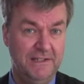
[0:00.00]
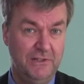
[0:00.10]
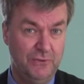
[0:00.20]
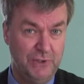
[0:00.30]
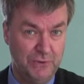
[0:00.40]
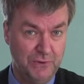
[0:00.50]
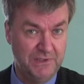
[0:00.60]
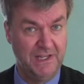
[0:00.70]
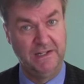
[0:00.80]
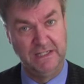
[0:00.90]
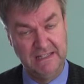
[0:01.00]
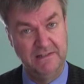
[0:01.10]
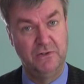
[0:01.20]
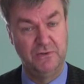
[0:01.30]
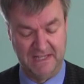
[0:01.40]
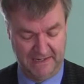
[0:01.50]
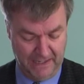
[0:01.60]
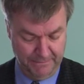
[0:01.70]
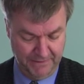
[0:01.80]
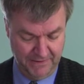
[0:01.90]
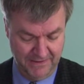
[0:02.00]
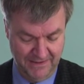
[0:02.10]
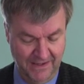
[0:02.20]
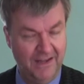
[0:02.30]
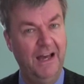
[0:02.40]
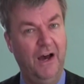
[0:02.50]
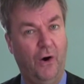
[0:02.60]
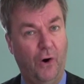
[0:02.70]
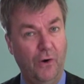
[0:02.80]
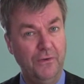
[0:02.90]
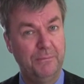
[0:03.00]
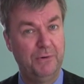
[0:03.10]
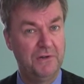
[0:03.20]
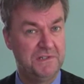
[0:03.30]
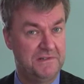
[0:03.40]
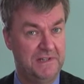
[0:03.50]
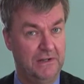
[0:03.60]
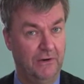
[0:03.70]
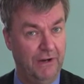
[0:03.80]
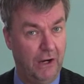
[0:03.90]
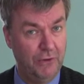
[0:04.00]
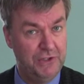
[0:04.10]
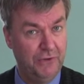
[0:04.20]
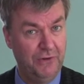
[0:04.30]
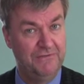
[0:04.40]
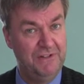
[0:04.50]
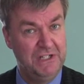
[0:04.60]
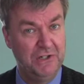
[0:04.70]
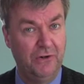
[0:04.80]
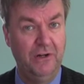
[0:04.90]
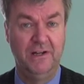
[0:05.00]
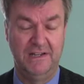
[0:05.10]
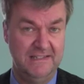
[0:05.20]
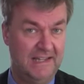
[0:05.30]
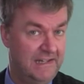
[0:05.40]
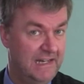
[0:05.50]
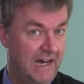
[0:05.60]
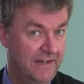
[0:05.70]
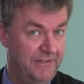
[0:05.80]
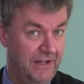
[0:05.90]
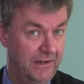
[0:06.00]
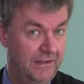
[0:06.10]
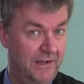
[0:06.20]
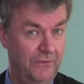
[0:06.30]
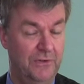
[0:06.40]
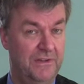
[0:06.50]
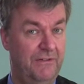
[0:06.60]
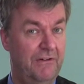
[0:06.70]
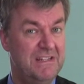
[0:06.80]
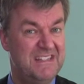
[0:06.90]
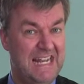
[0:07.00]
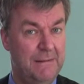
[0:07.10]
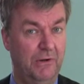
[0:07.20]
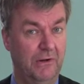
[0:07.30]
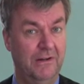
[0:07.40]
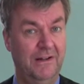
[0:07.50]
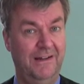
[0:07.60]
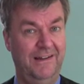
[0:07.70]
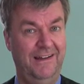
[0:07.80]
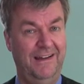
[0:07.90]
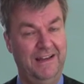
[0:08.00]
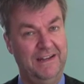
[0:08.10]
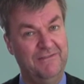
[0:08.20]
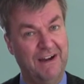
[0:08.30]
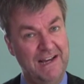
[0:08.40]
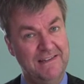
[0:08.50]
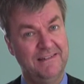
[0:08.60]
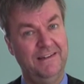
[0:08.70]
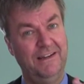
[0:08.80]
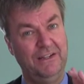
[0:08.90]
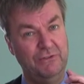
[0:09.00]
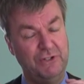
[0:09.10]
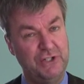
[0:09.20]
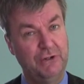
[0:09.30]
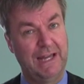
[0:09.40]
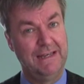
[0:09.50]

to use and easy to set up. All the processing of audio and video is done in hardware. So it's a very stable device which you can